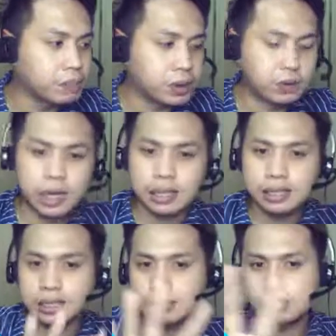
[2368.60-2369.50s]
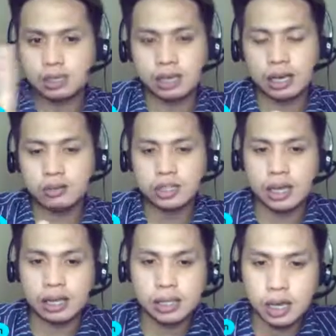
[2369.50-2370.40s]
Okay, this, can you see
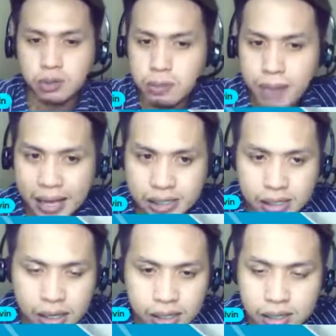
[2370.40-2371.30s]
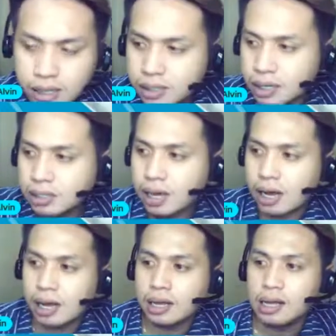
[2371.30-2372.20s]
it? Can you imagine it? This is
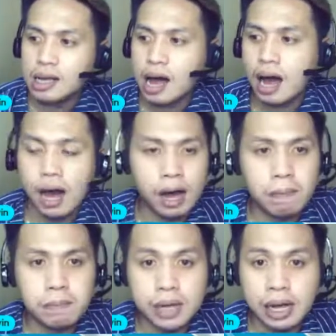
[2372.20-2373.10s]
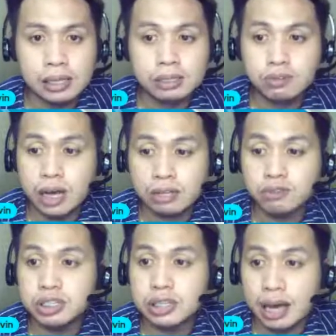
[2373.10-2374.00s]
a
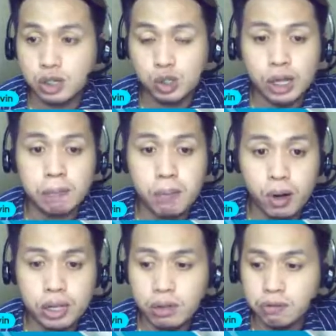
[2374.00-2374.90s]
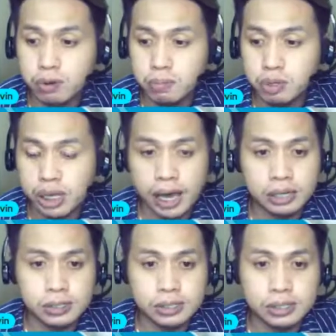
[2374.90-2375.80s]
transactional model of
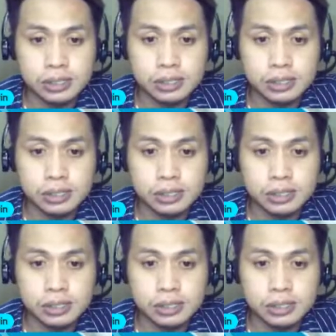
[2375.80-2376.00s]
communication.